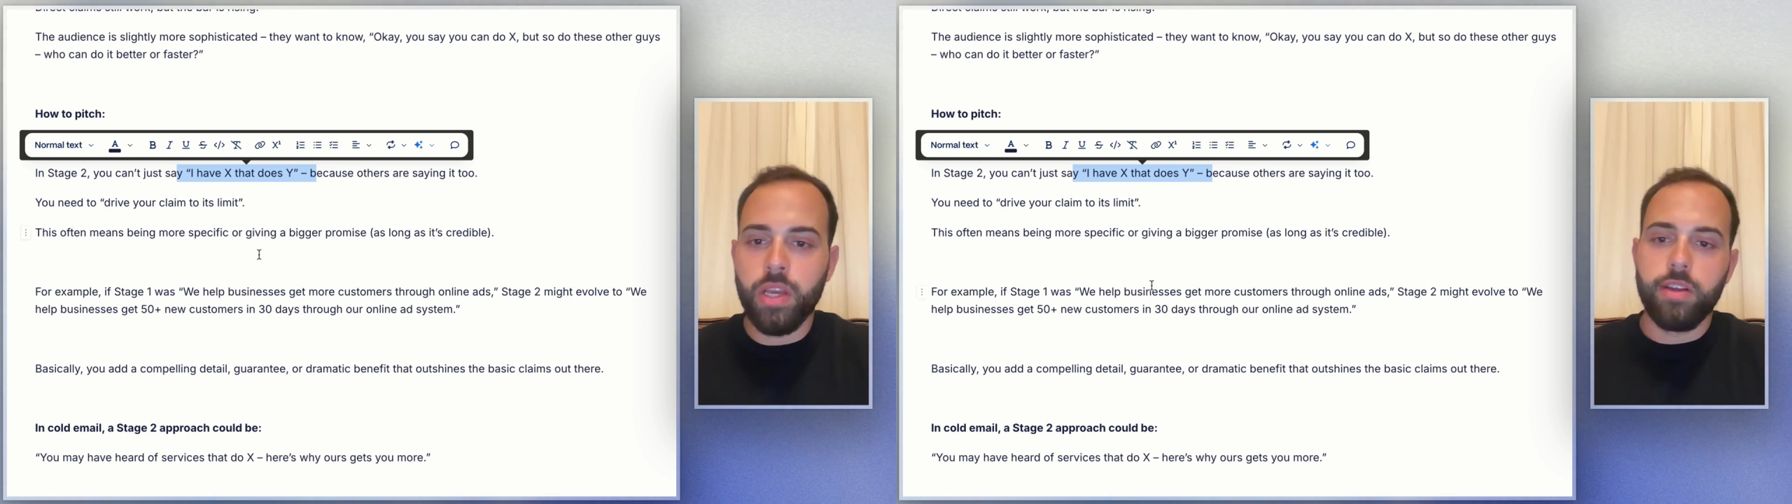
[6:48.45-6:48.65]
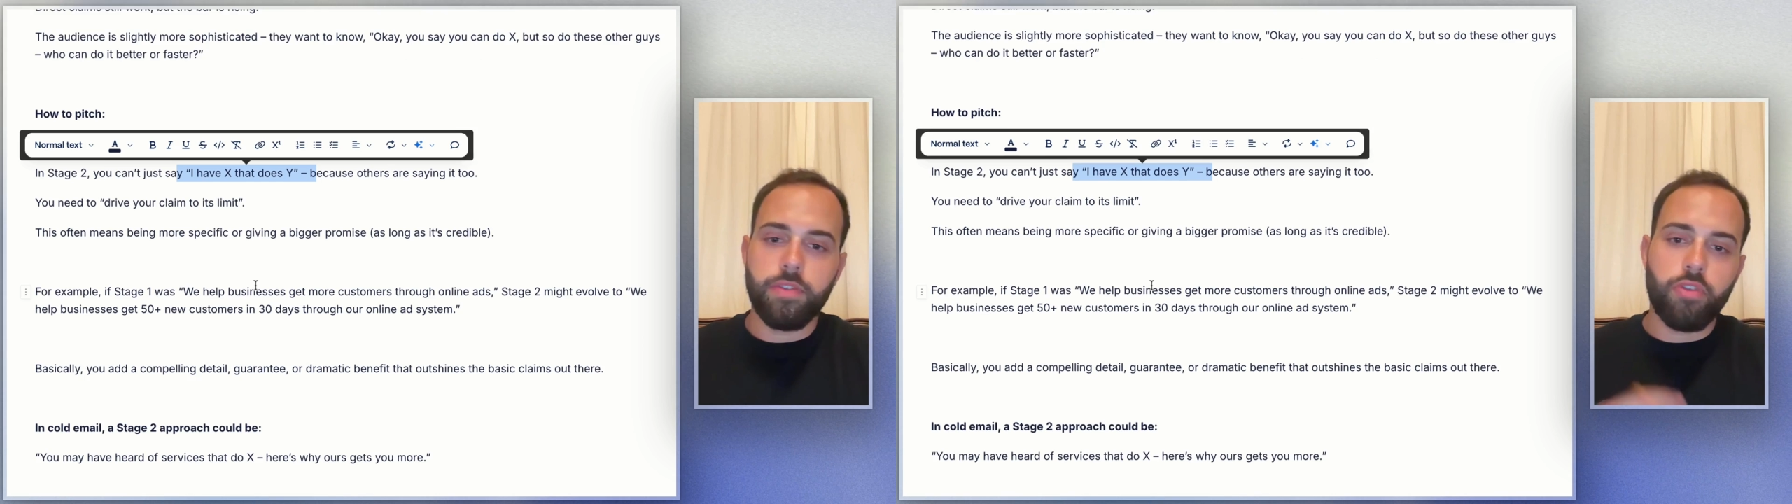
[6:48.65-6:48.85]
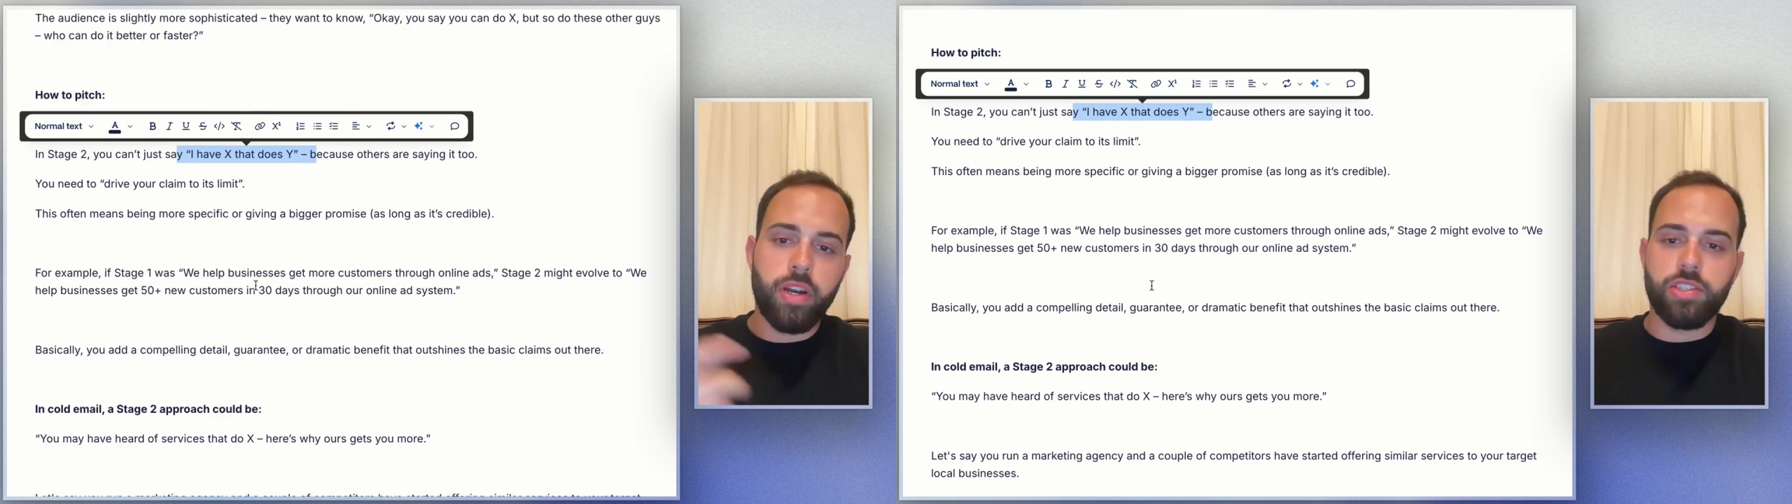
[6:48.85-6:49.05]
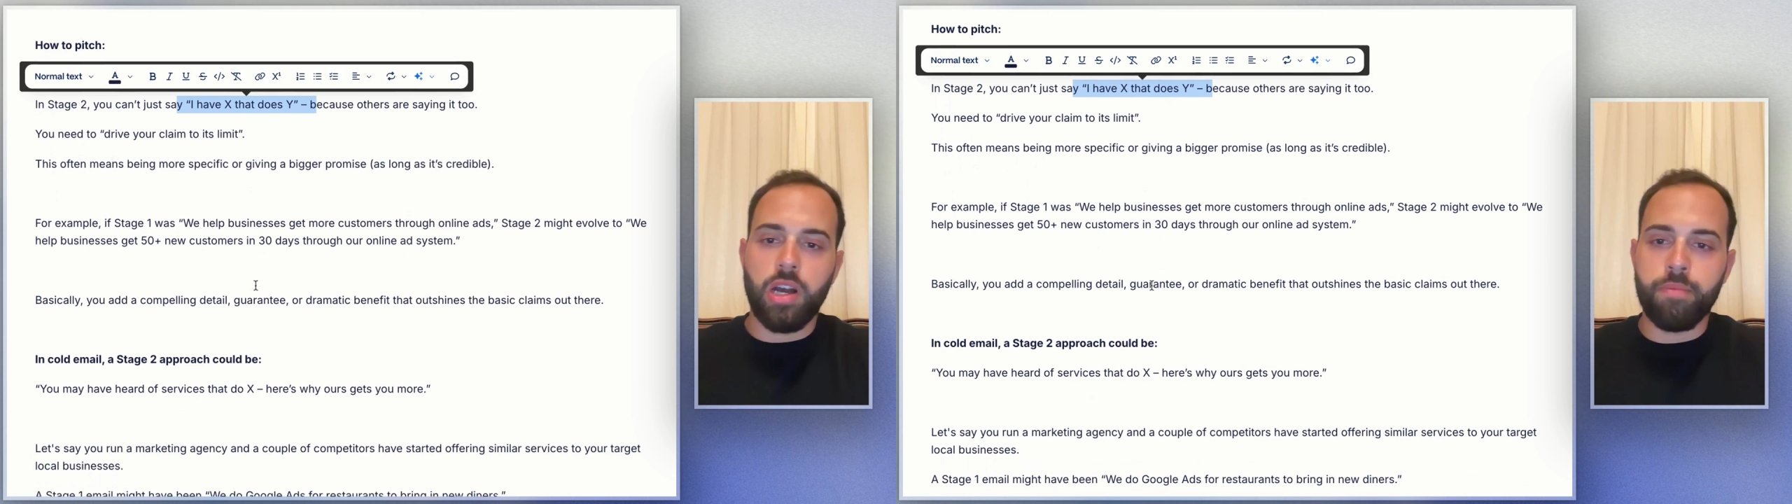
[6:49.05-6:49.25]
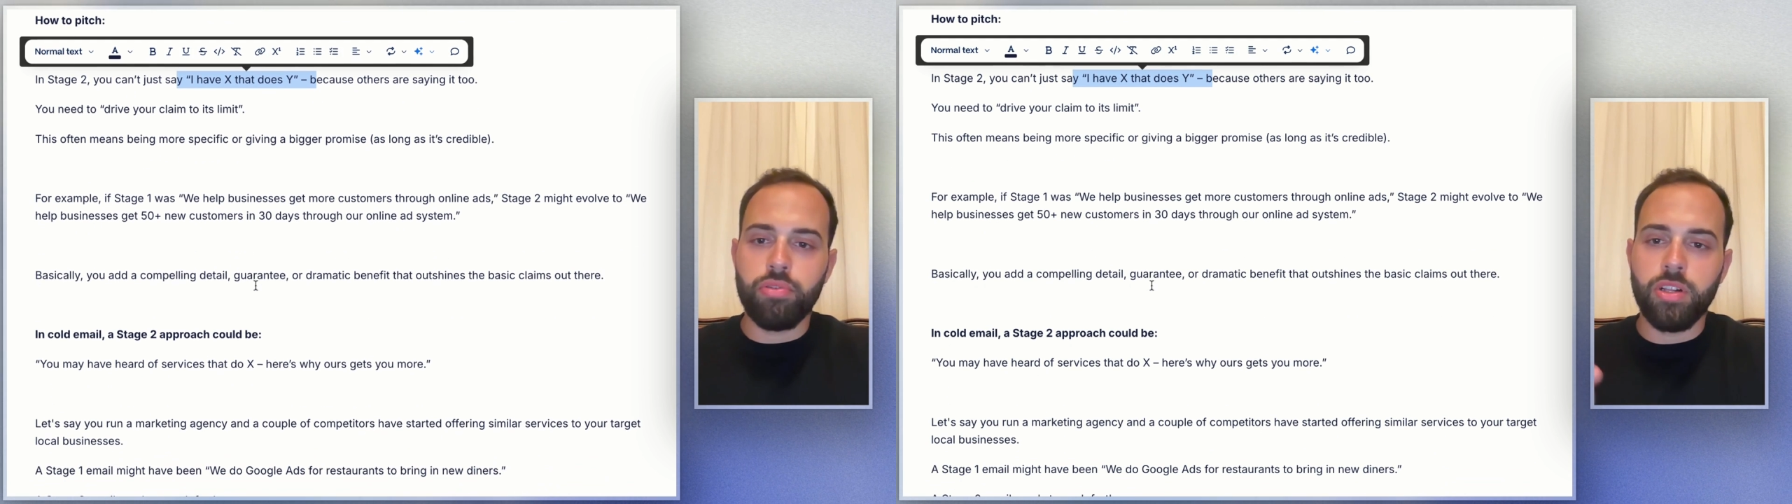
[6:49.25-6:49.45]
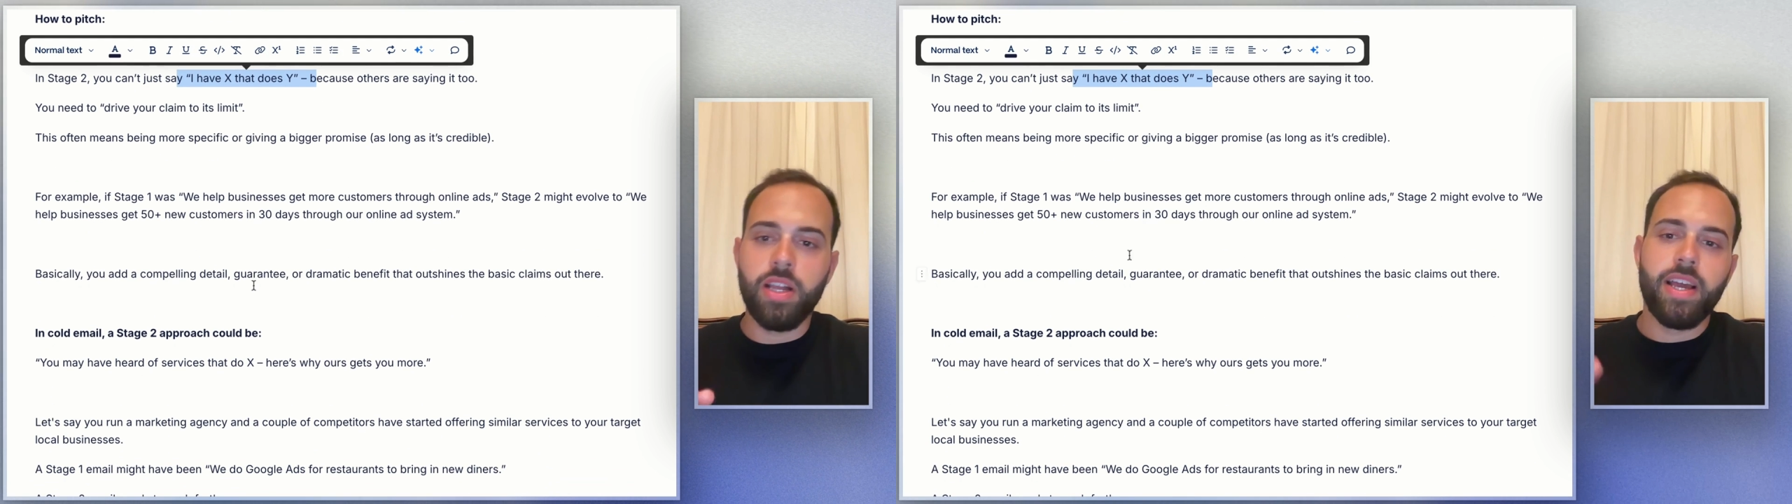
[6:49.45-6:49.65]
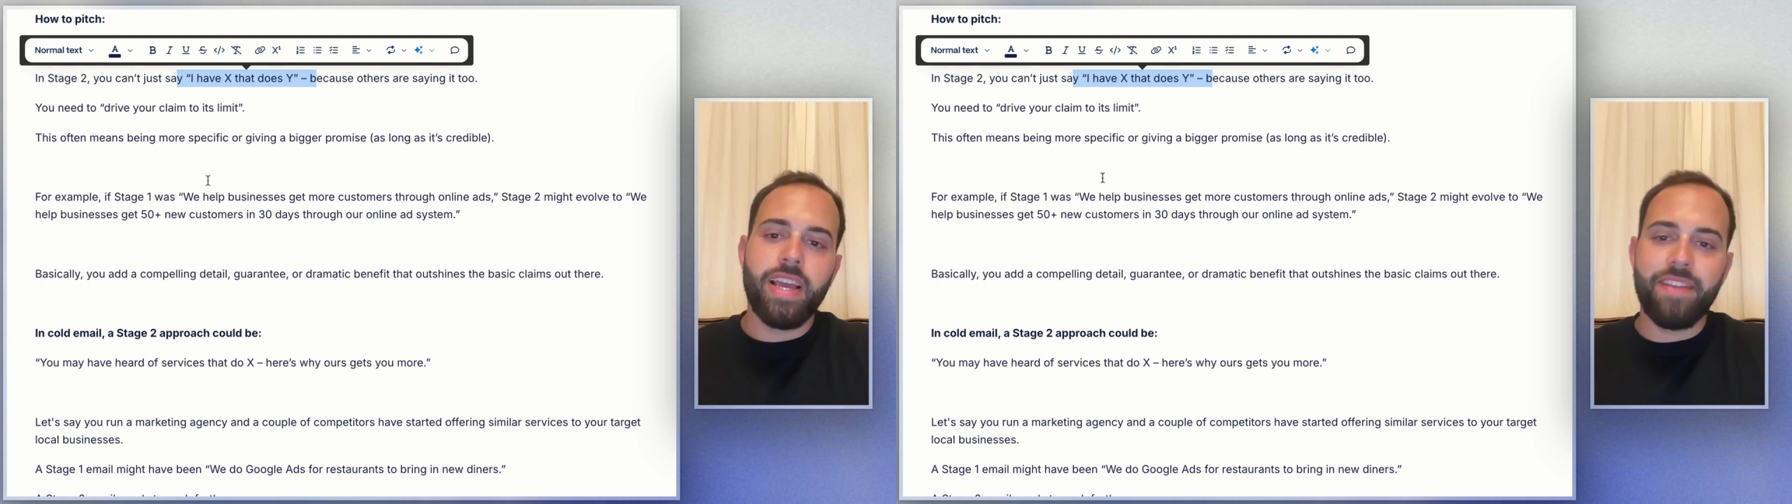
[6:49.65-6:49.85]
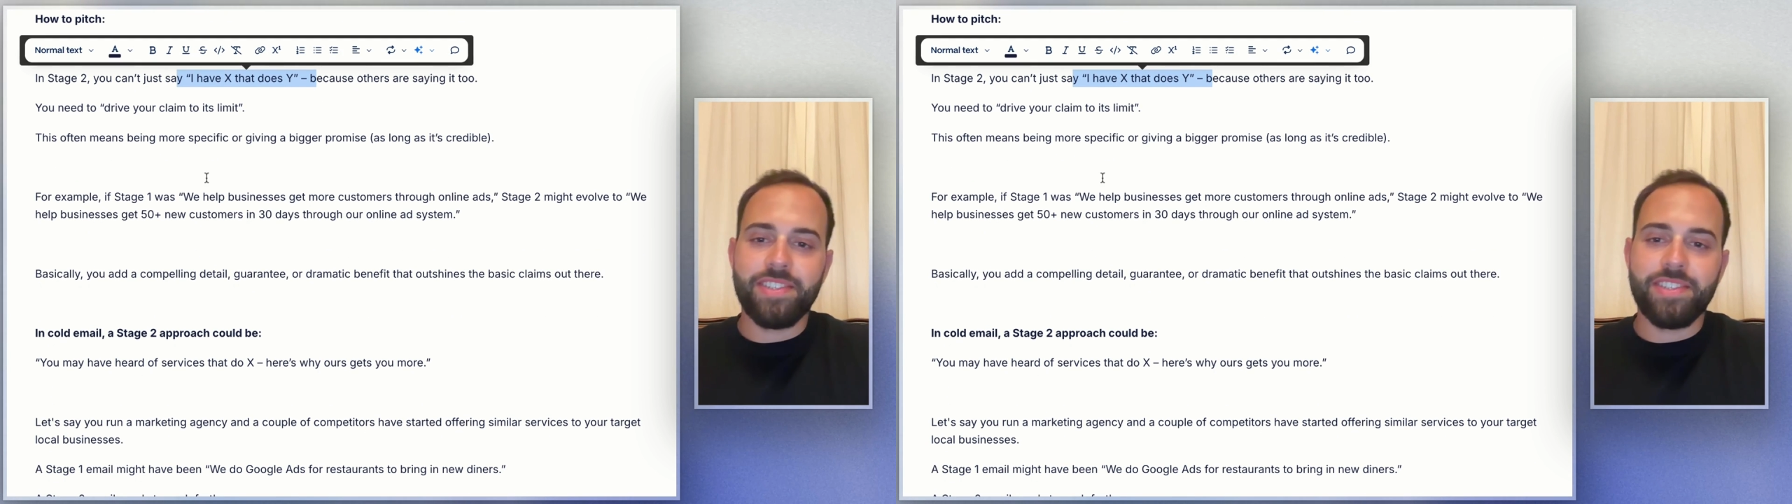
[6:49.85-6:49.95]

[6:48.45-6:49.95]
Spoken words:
So for example, if